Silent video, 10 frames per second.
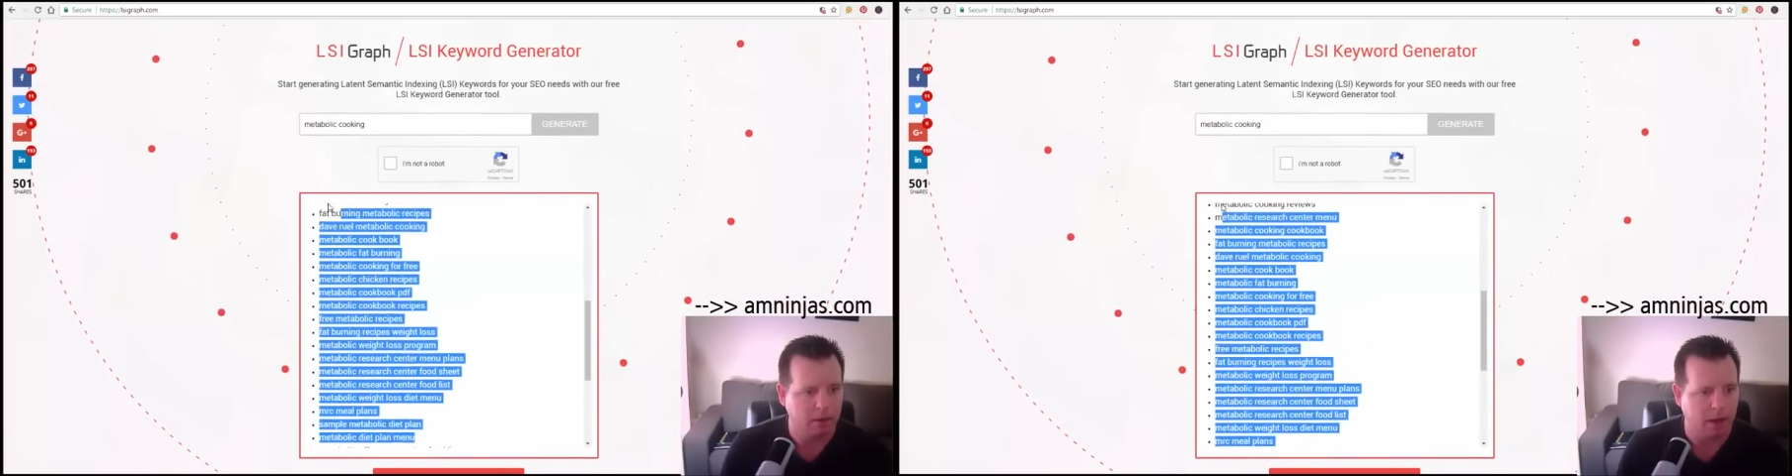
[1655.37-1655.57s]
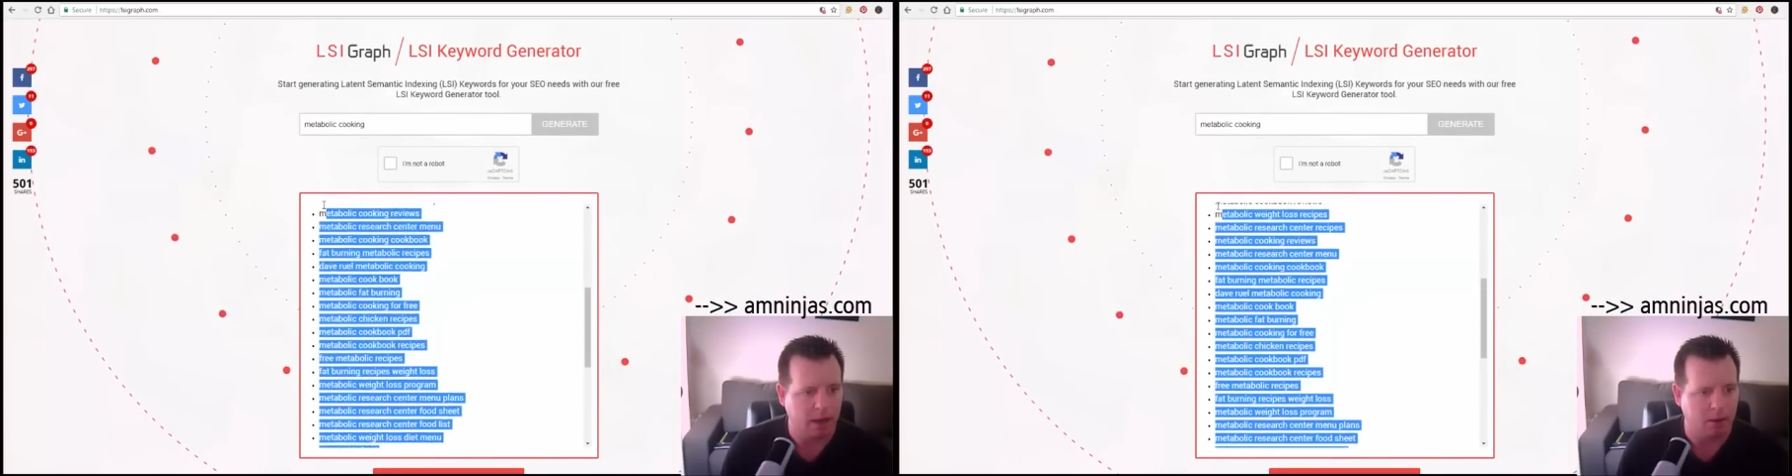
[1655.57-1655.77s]

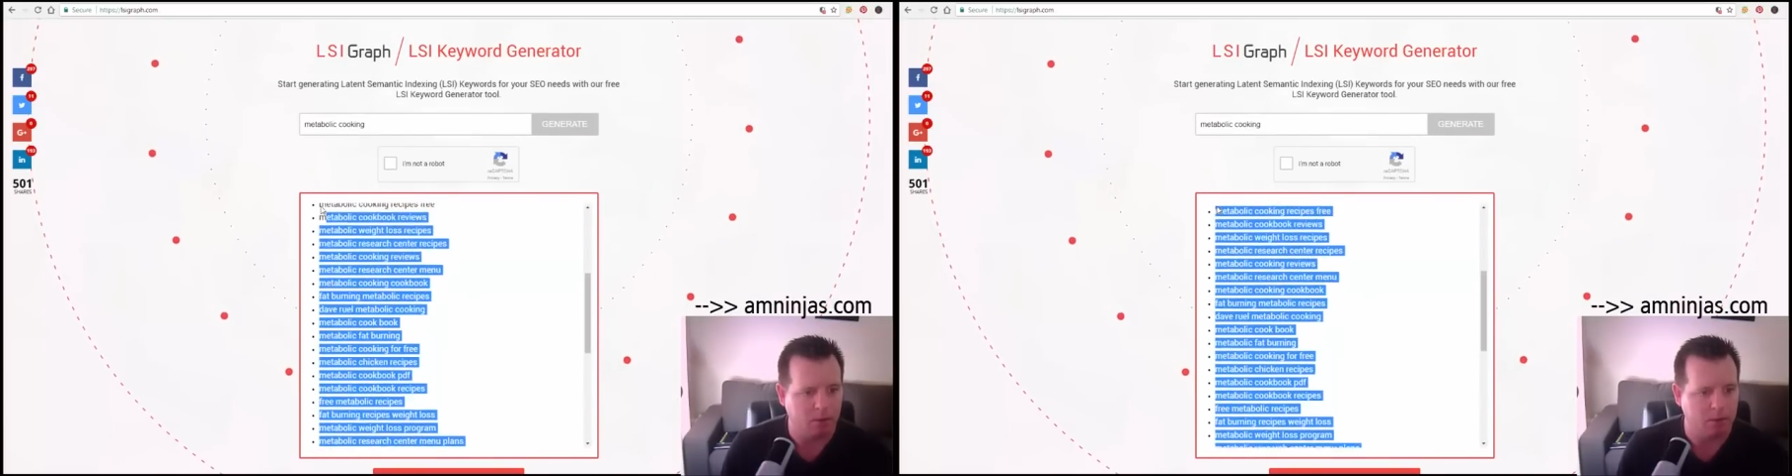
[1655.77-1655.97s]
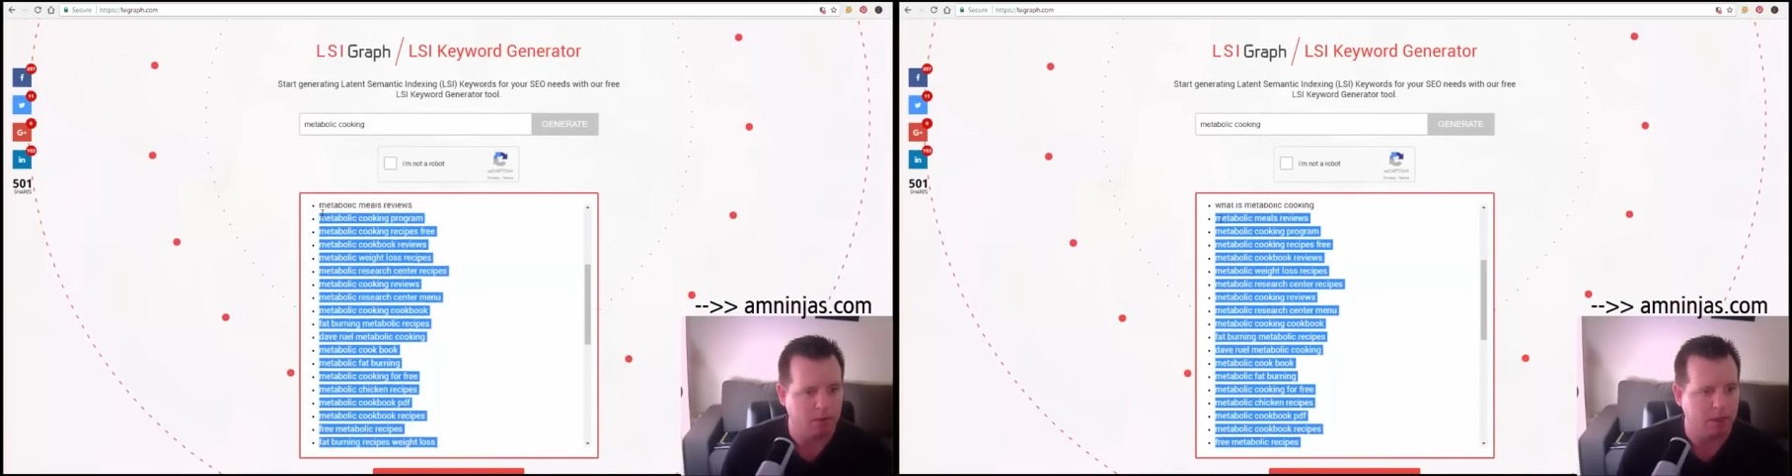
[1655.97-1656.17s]
add
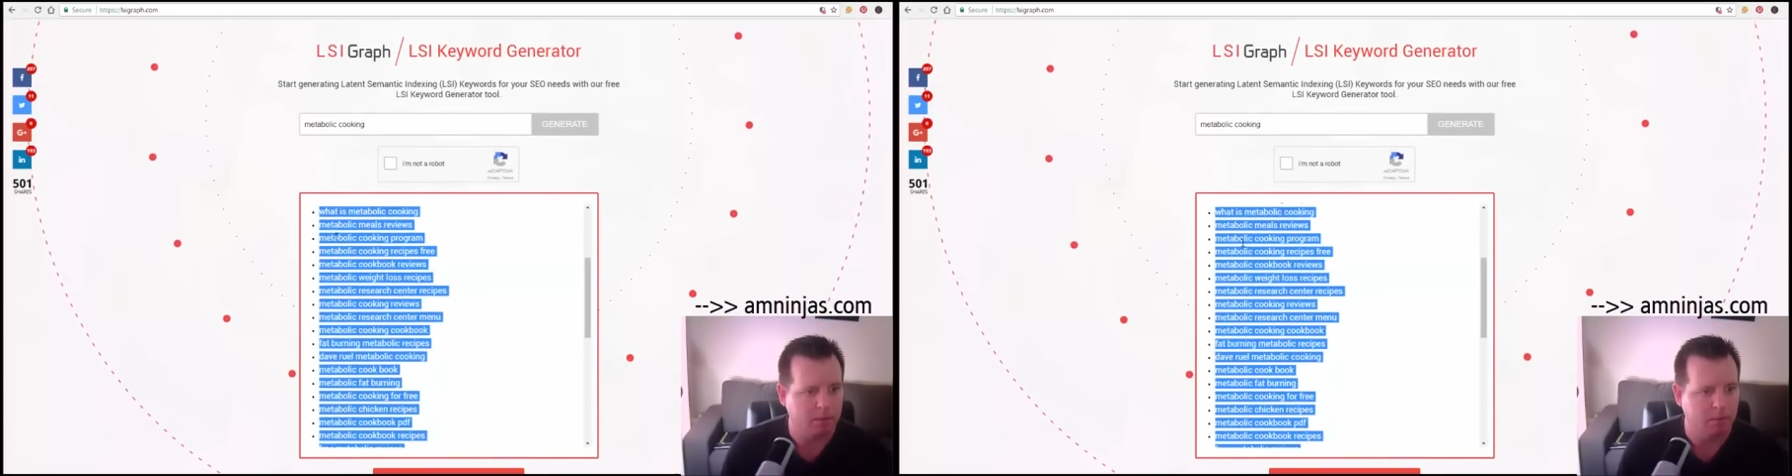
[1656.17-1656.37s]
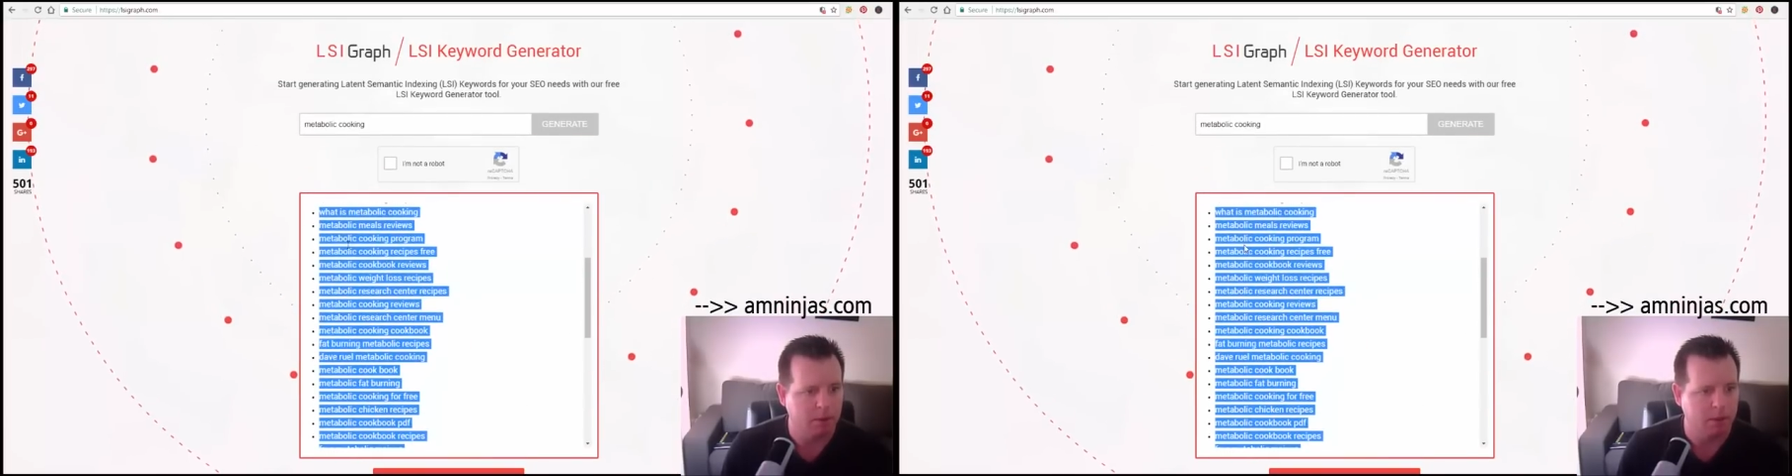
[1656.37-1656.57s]
all them